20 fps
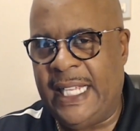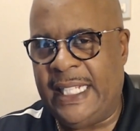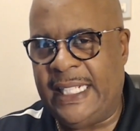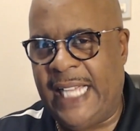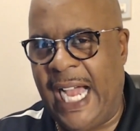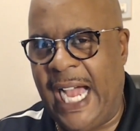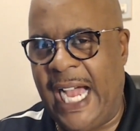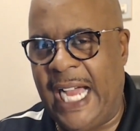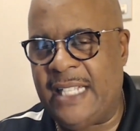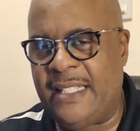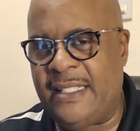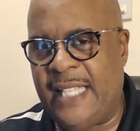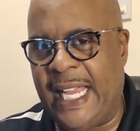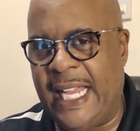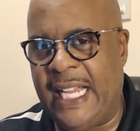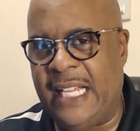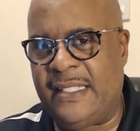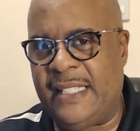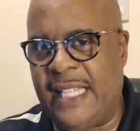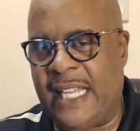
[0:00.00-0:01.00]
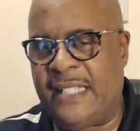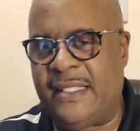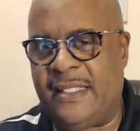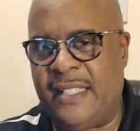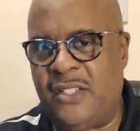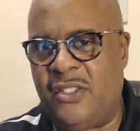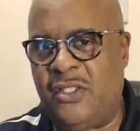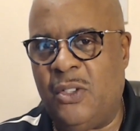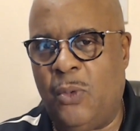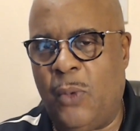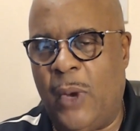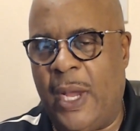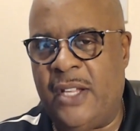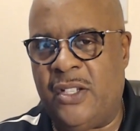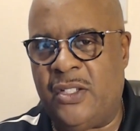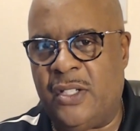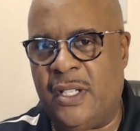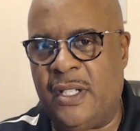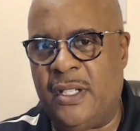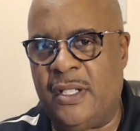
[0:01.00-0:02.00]
God takes that
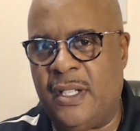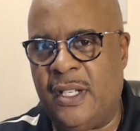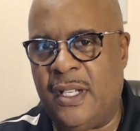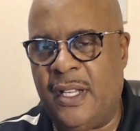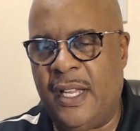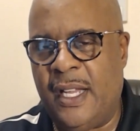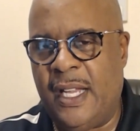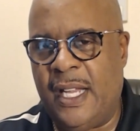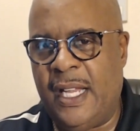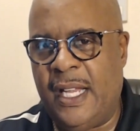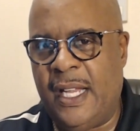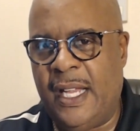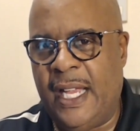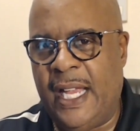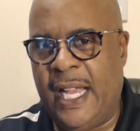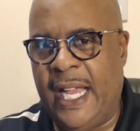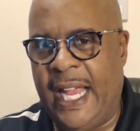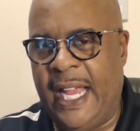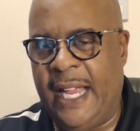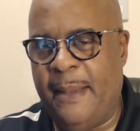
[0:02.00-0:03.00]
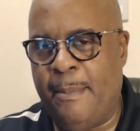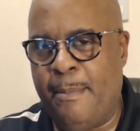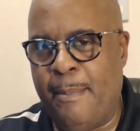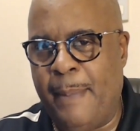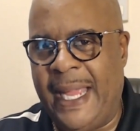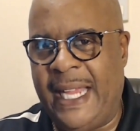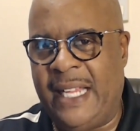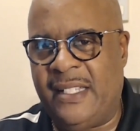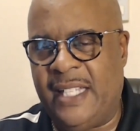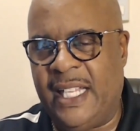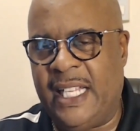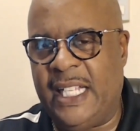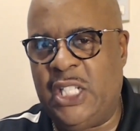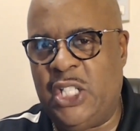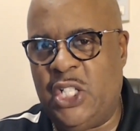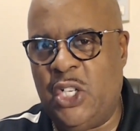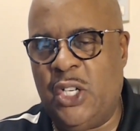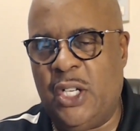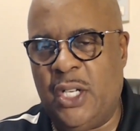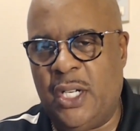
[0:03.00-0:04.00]
situation and makes it
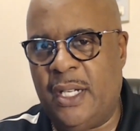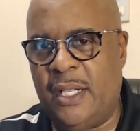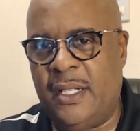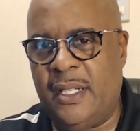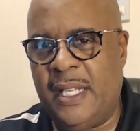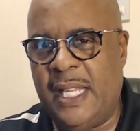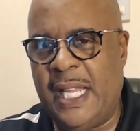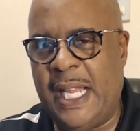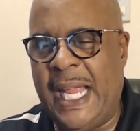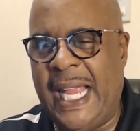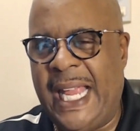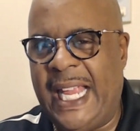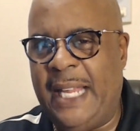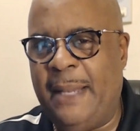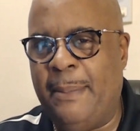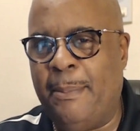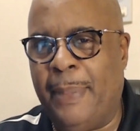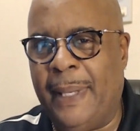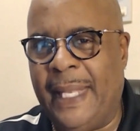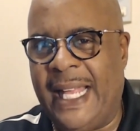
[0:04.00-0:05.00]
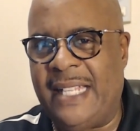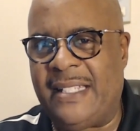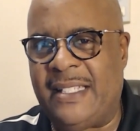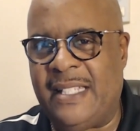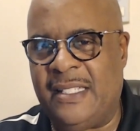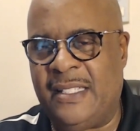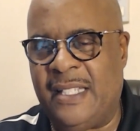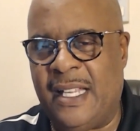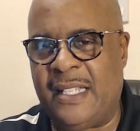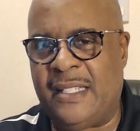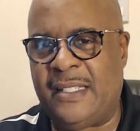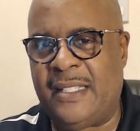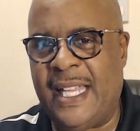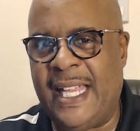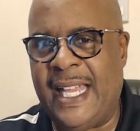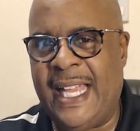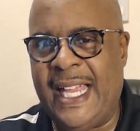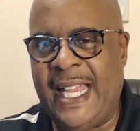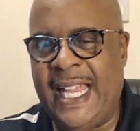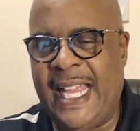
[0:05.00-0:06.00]
good. He blesses us
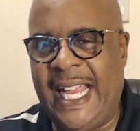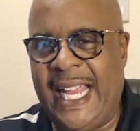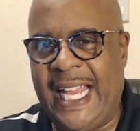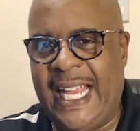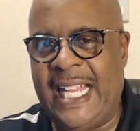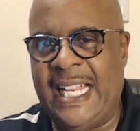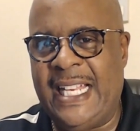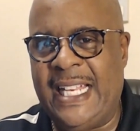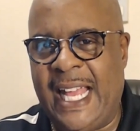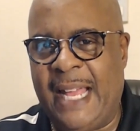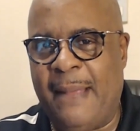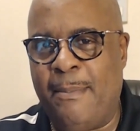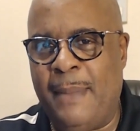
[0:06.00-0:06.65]
in the